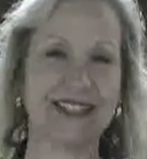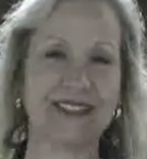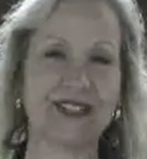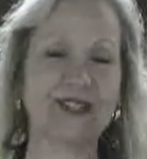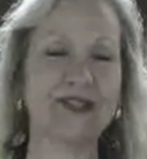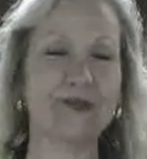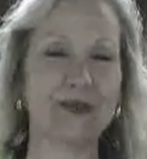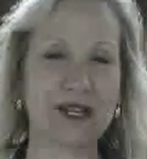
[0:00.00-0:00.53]

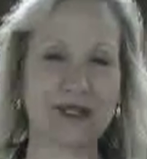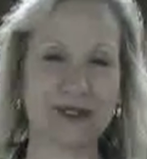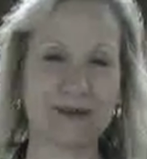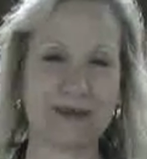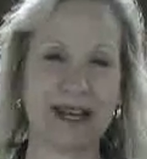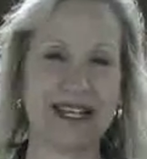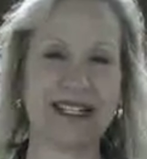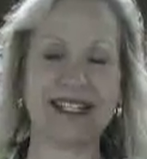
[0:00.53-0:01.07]
to the widow's
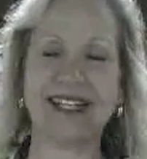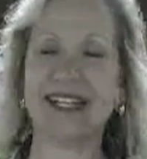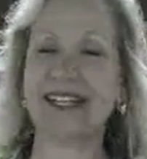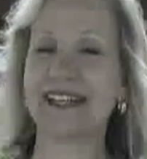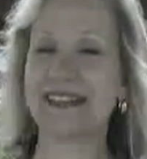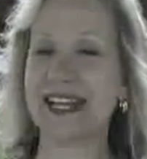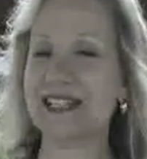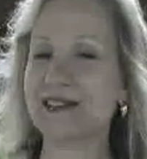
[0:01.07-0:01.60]
mite.
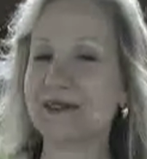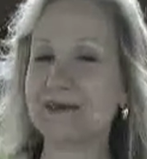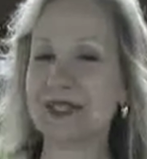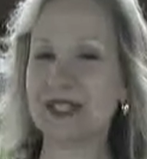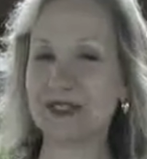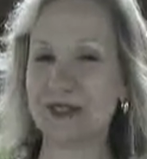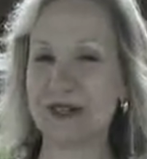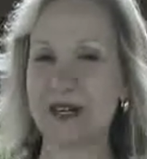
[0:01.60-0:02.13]
Now that's from
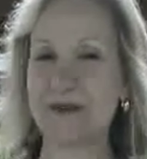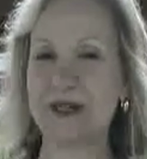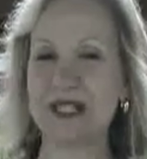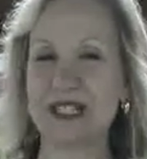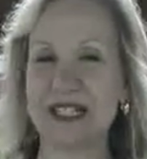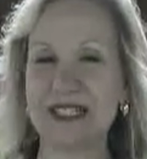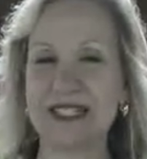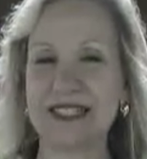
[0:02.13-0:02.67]
the story where
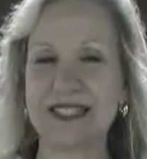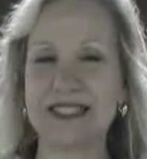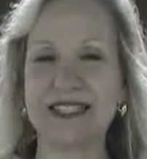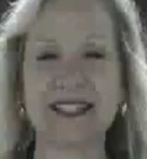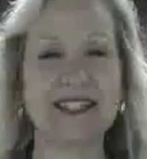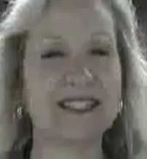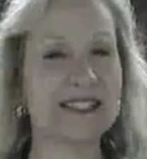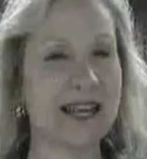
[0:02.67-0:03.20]
Jesus is
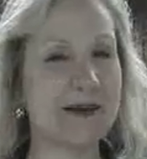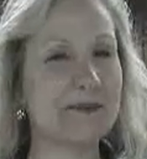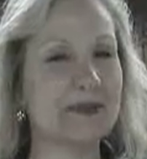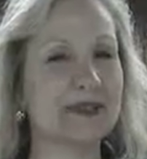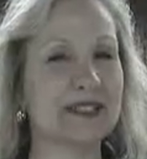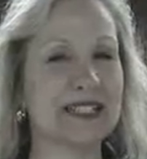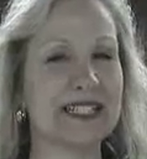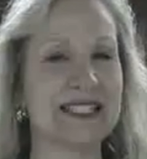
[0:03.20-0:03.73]
in the
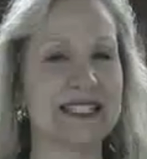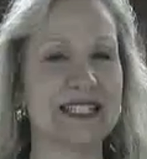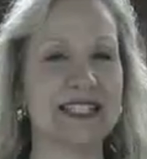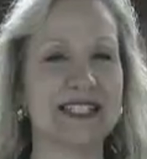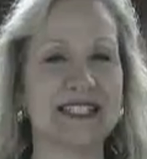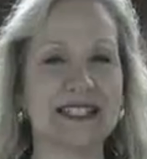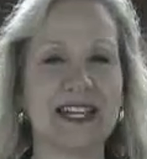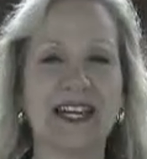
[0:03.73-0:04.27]
temple and he
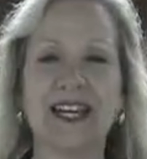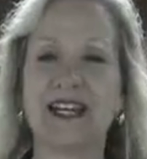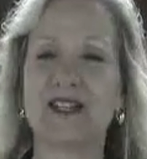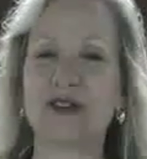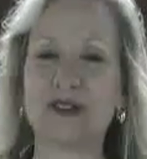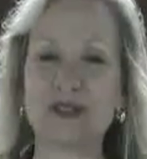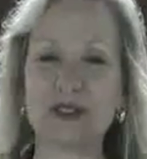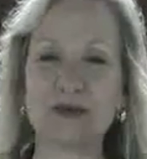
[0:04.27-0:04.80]
sees an
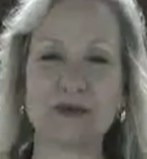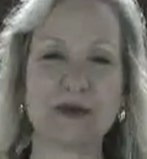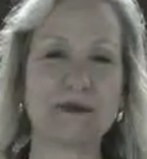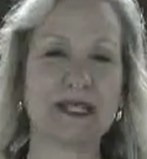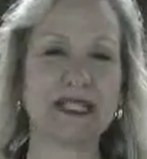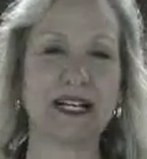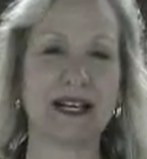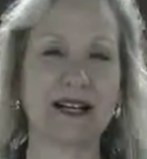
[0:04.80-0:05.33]
older
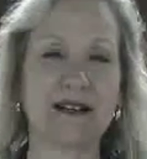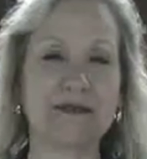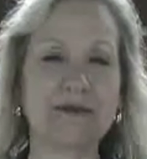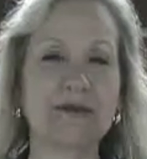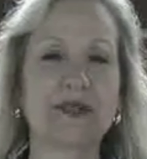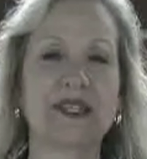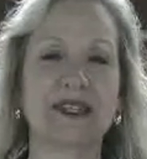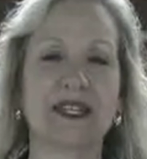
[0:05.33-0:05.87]
woman
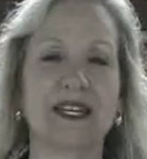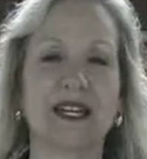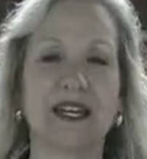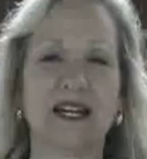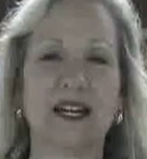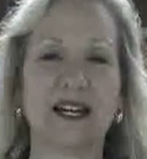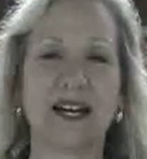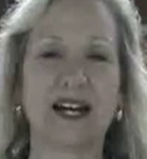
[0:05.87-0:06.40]
come with
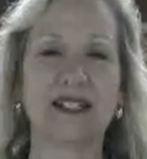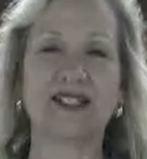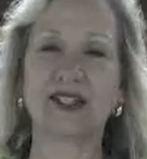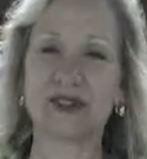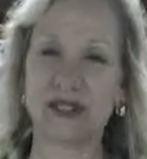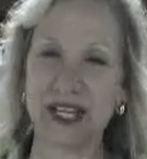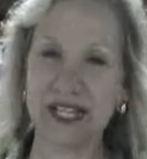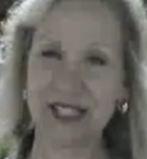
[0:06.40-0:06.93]
a
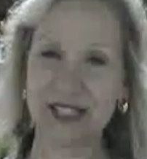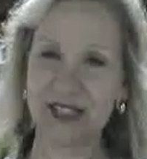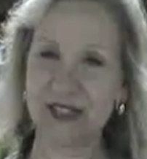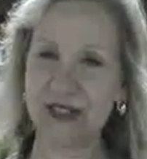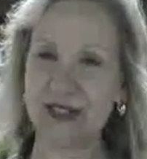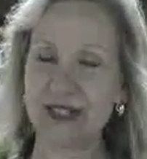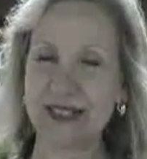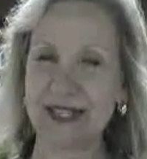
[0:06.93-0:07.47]
donation
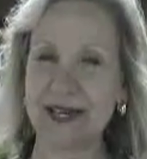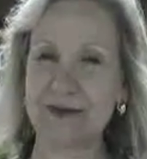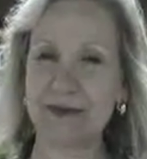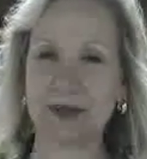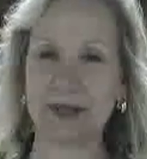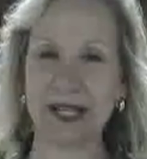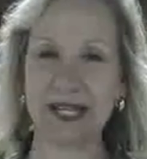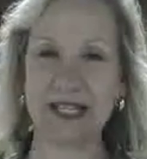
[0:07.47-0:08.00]
to the
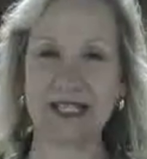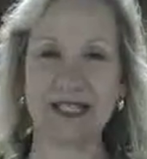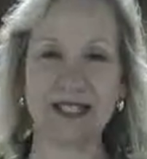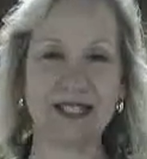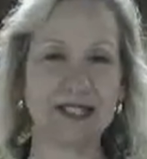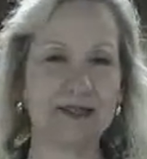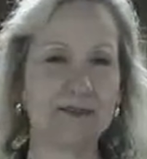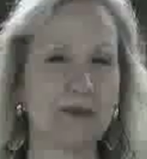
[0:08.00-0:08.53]
temple, and it's
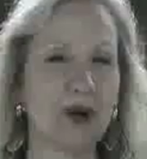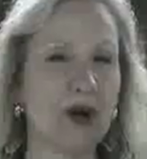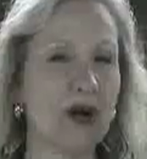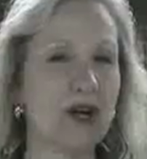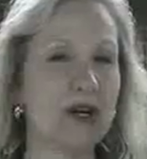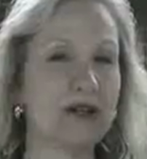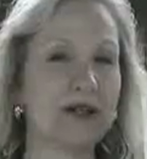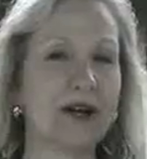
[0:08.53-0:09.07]
a
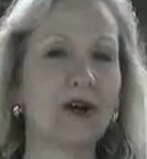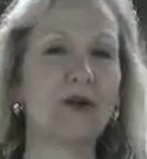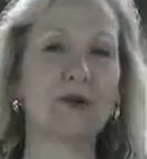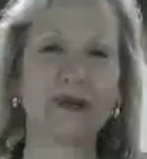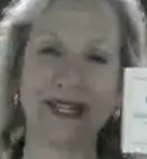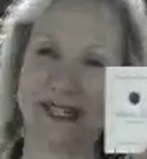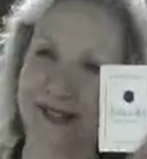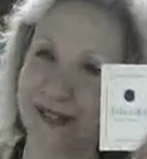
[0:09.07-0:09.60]
small
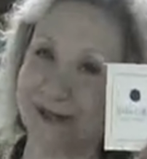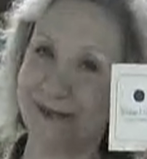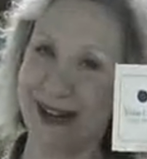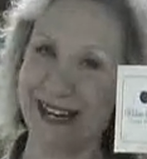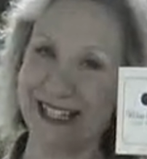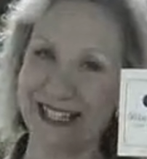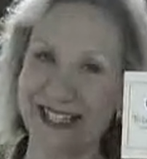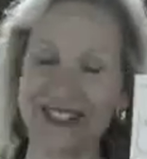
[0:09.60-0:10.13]
widow's
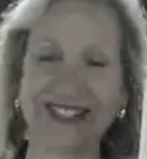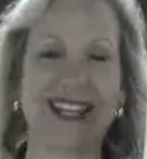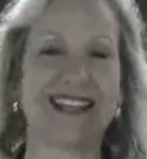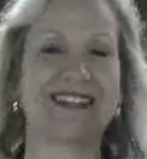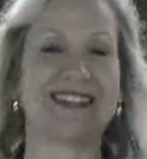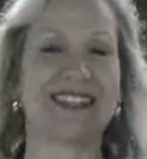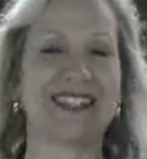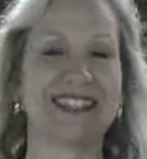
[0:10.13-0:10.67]
mite just
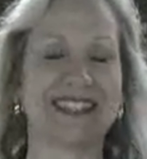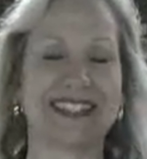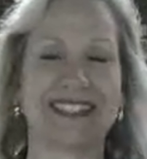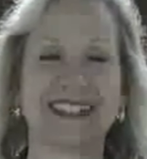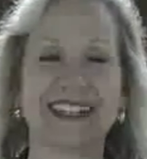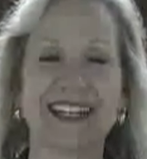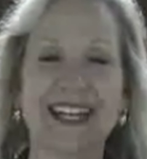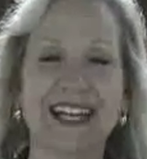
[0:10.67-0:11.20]
like this.
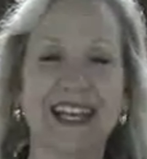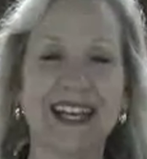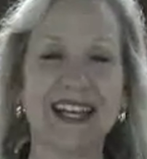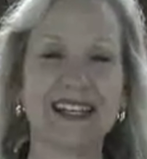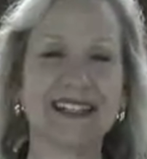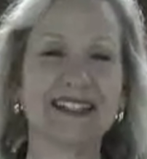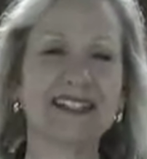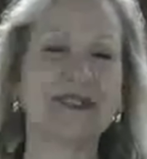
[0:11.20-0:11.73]

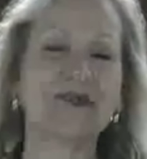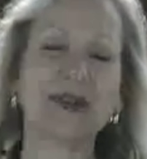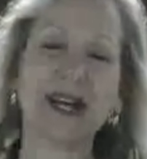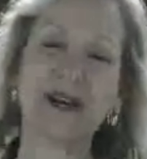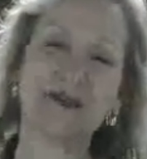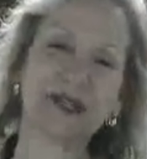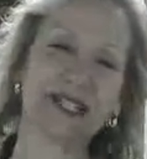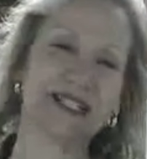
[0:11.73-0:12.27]
And what
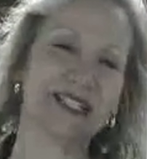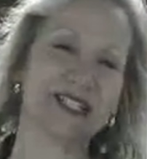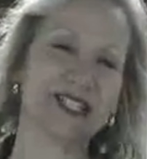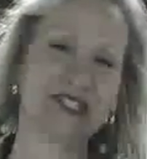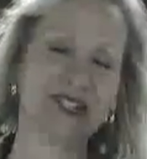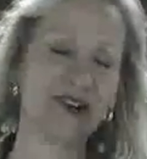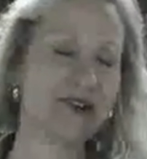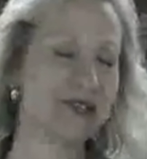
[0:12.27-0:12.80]
I wanted to
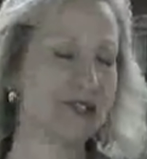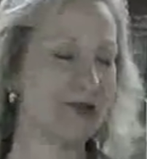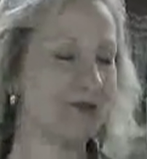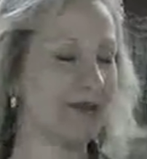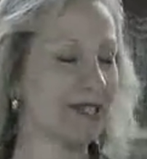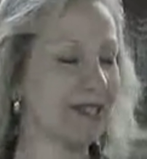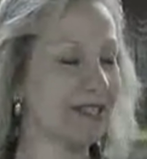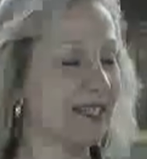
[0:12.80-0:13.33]
show you
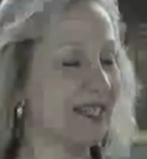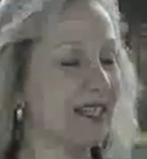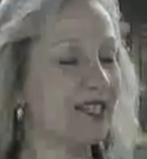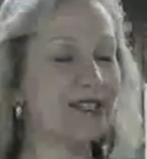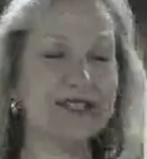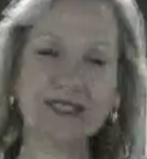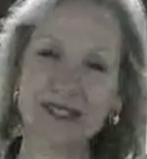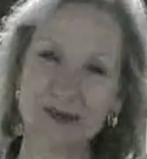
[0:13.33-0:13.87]
was,
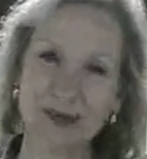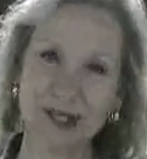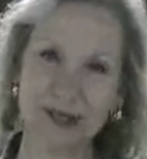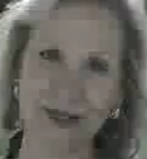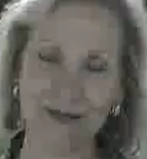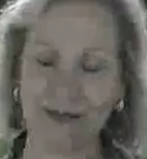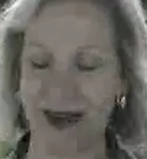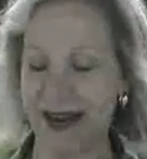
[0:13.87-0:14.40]
here's the
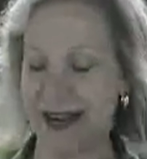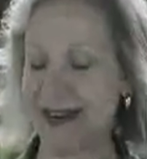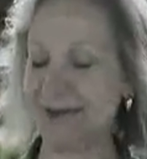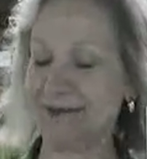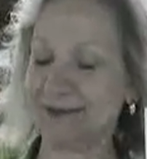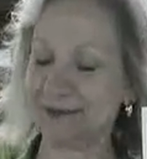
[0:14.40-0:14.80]
widow's mite,